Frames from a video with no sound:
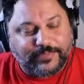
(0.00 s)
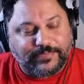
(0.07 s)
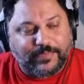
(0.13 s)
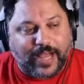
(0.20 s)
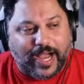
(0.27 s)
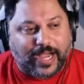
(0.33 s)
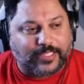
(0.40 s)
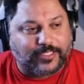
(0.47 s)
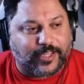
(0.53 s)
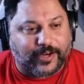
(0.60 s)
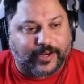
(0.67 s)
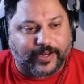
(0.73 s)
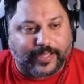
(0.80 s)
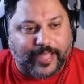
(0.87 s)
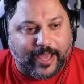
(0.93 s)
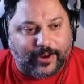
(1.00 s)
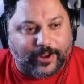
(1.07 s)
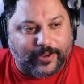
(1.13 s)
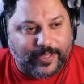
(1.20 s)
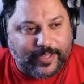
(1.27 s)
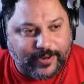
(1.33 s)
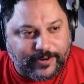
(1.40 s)
I started an account
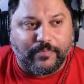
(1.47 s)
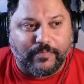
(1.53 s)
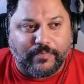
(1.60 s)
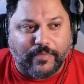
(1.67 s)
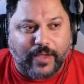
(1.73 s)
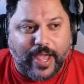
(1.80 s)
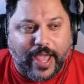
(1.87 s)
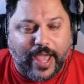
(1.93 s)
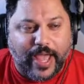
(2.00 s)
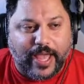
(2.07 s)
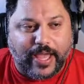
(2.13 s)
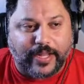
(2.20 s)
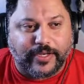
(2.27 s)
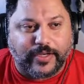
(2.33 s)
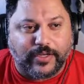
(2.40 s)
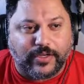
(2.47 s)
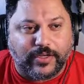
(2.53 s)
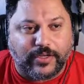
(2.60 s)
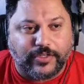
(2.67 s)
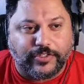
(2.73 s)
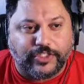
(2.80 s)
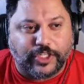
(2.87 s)
on here. And
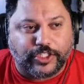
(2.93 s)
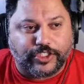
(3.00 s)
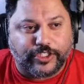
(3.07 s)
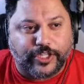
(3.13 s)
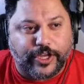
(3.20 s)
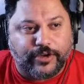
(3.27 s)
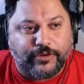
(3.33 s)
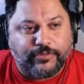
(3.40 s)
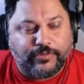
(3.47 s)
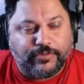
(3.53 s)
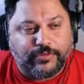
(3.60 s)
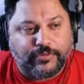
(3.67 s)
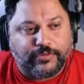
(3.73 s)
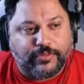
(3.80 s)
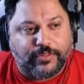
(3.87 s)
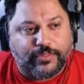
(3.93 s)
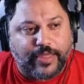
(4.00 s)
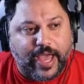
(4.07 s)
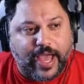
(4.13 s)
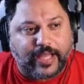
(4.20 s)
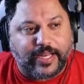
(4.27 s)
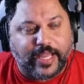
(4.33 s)
just know
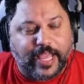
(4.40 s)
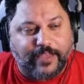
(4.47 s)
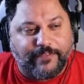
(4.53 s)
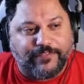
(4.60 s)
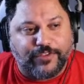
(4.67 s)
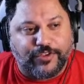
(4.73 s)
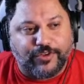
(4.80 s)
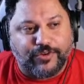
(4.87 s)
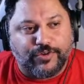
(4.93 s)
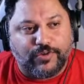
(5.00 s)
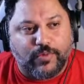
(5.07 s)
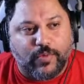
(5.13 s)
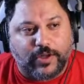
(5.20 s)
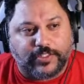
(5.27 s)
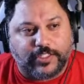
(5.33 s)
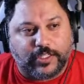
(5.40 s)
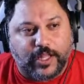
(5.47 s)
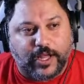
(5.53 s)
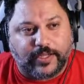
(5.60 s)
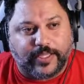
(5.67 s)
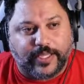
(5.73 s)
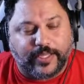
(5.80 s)
that if you want to
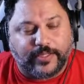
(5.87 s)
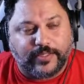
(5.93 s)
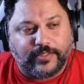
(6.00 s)
log in,